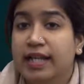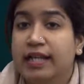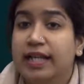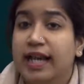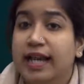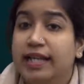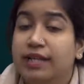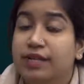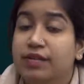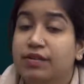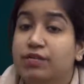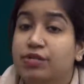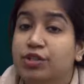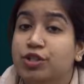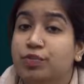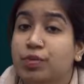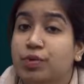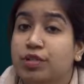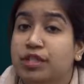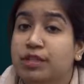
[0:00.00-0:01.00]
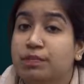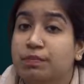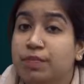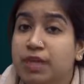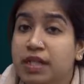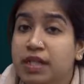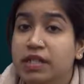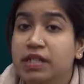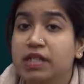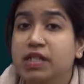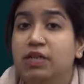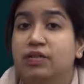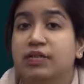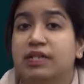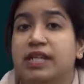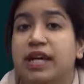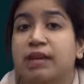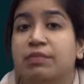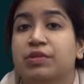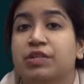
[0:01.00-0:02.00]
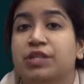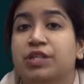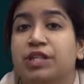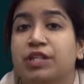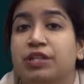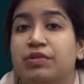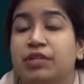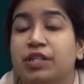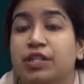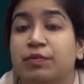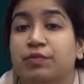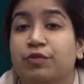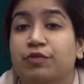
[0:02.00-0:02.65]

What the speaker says: the ethical responsibility on cybersecurity